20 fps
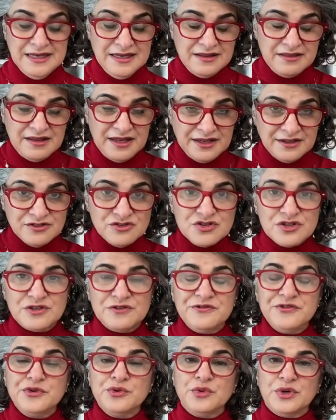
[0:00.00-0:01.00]
The
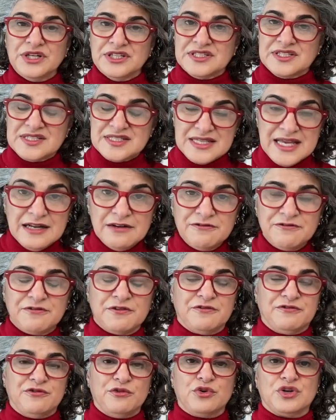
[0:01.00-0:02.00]
interview itself, the
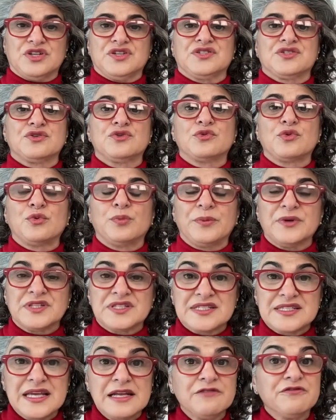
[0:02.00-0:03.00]
focus group
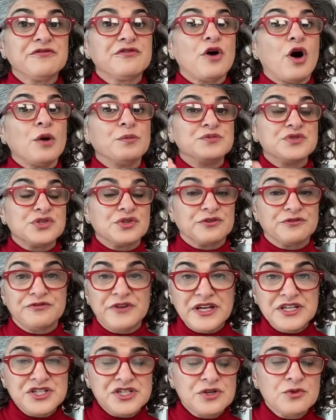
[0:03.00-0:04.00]
itself, the
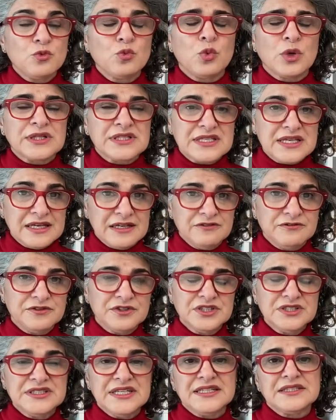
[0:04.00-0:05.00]
observation, whatever
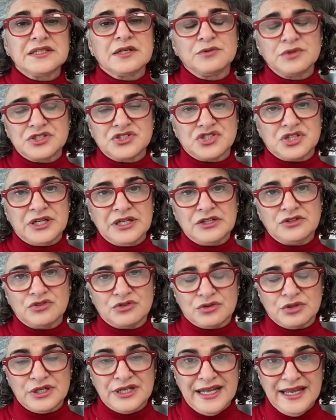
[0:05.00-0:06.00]
data we're trying to
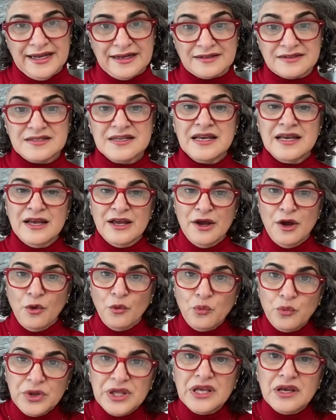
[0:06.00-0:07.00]
collect,
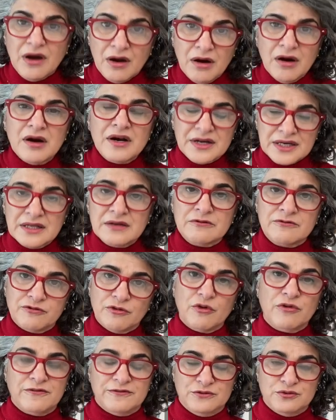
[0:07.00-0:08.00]
we are
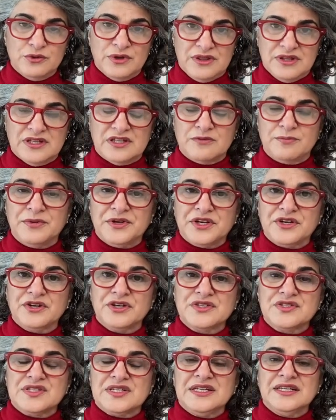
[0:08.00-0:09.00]
involved with it
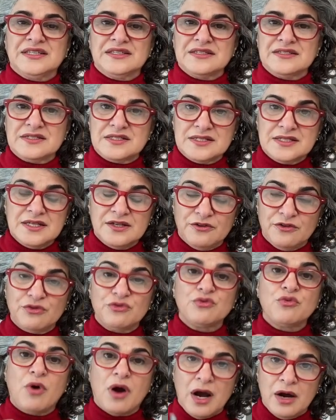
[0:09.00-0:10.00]
because it is seen
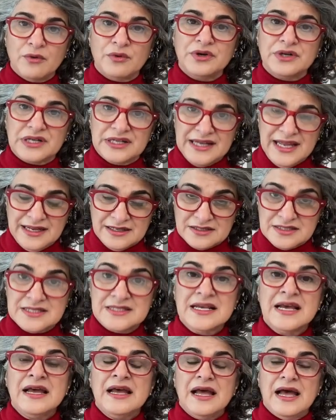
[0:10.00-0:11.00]
through our lens
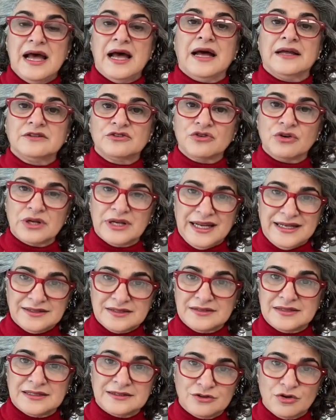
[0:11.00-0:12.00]
and
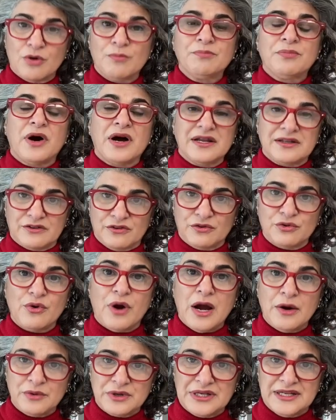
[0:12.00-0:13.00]
collected and compiled through
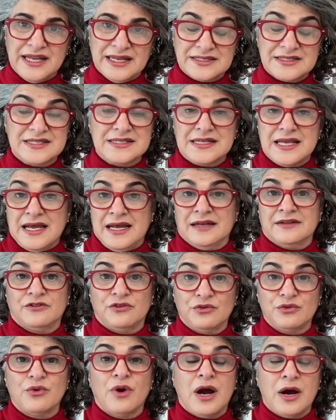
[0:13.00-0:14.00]
our lens and
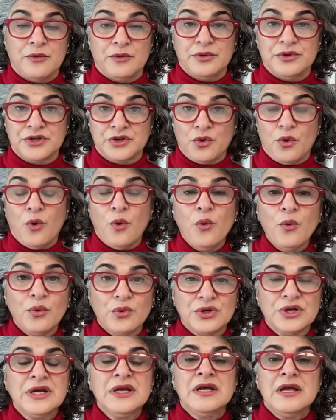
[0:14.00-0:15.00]
through our
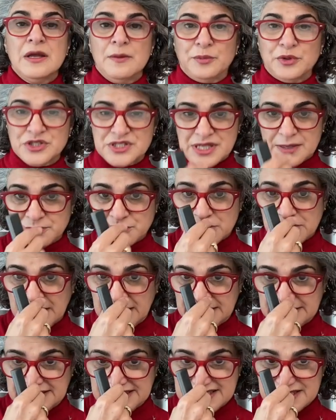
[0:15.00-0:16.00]
own perception
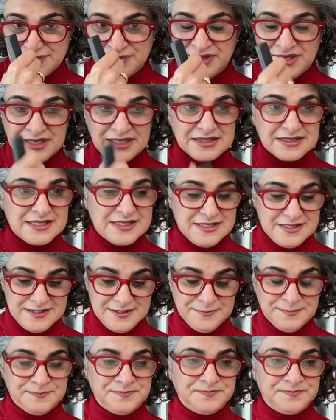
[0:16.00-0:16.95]
and experiences.